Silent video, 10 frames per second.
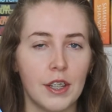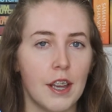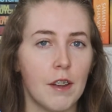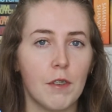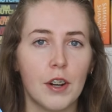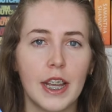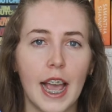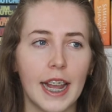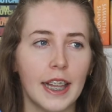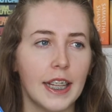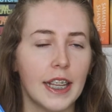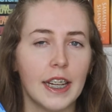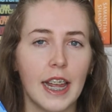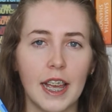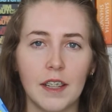They're very
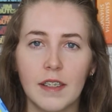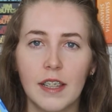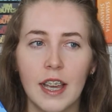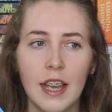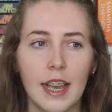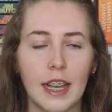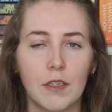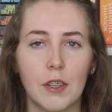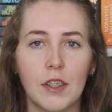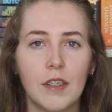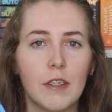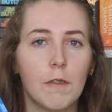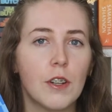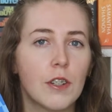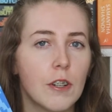alien-esque, and so this is a
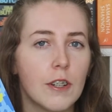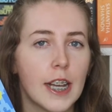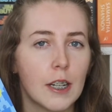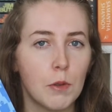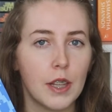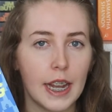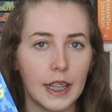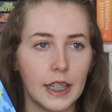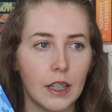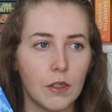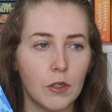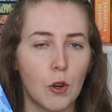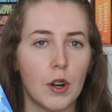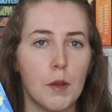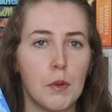first contact with alien
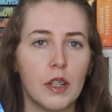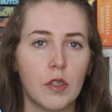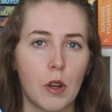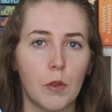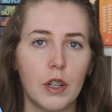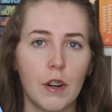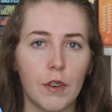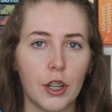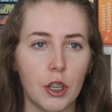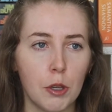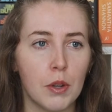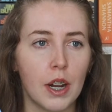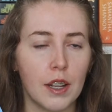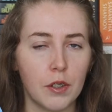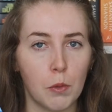story, but it's told in a very
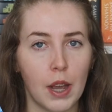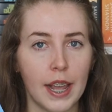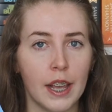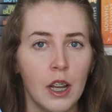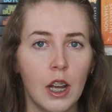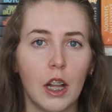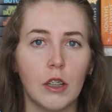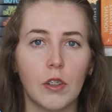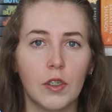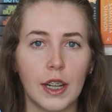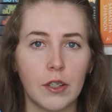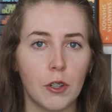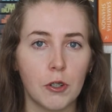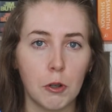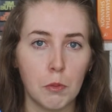humanized way alongside
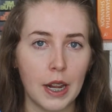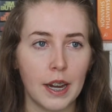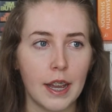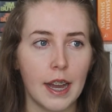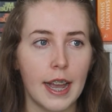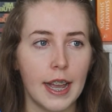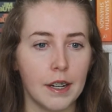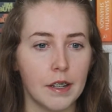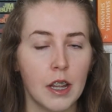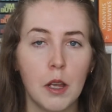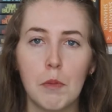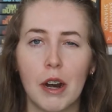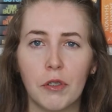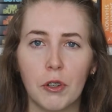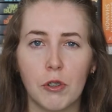social media and
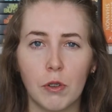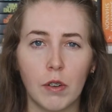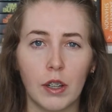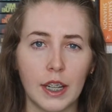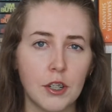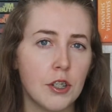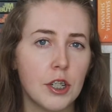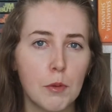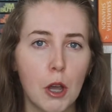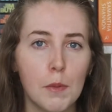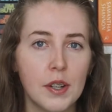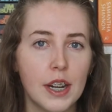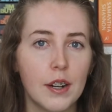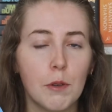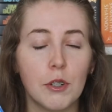parasocial relationship
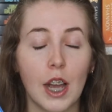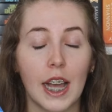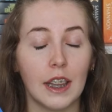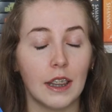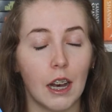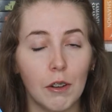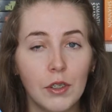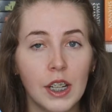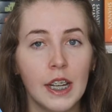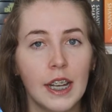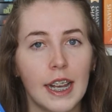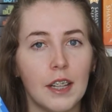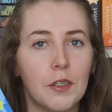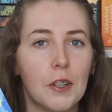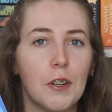commentary, which I loved.
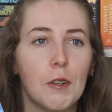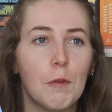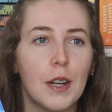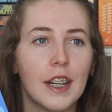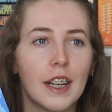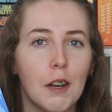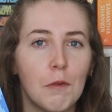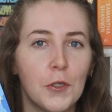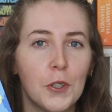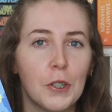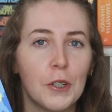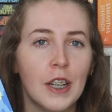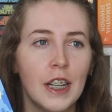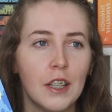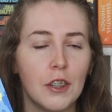And so when it comes to
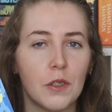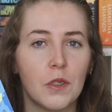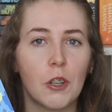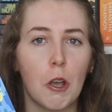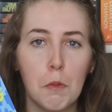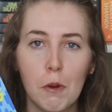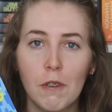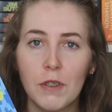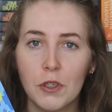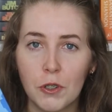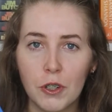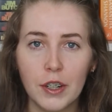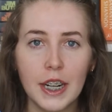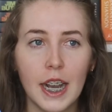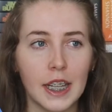the scope of a
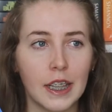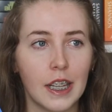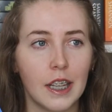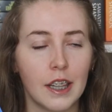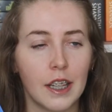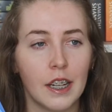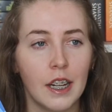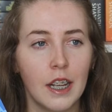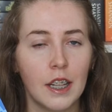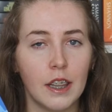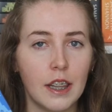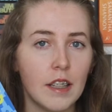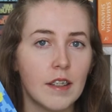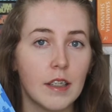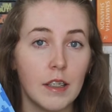story, I think that
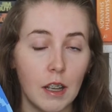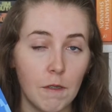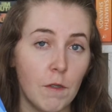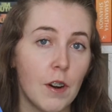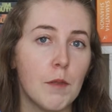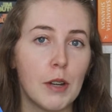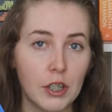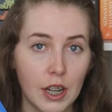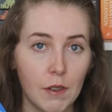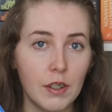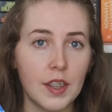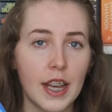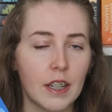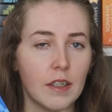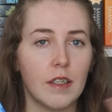this very much covers
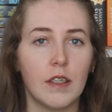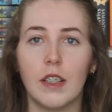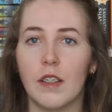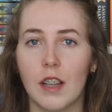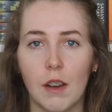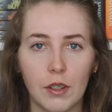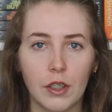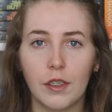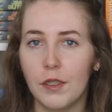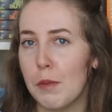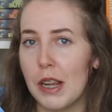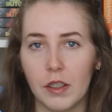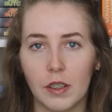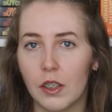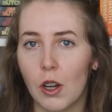that, because this covered
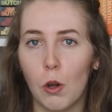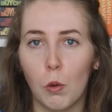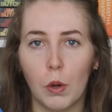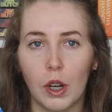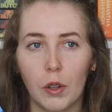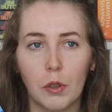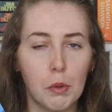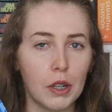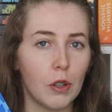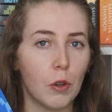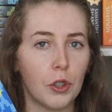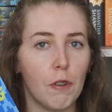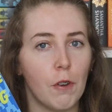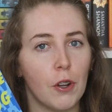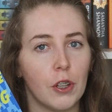basically the whole world, but it also
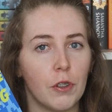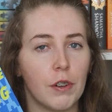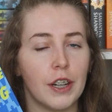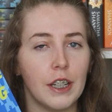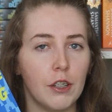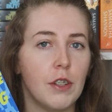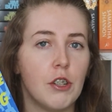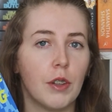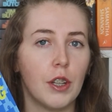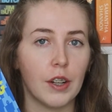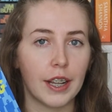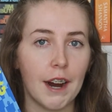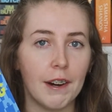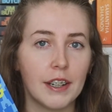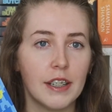focused very individually on a
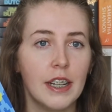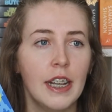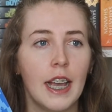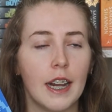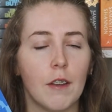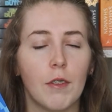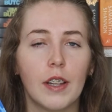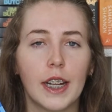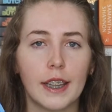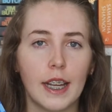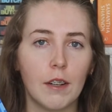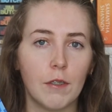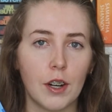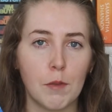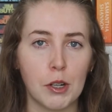character. And I feel like that
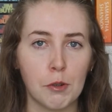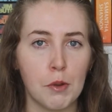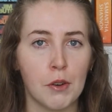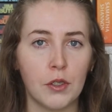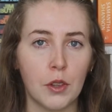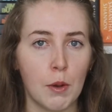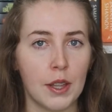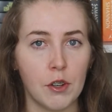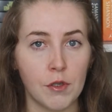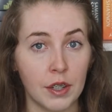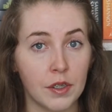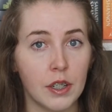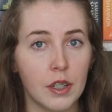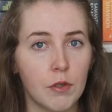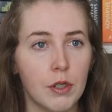very much mirrors the way that
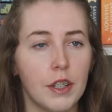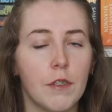Dresden is written.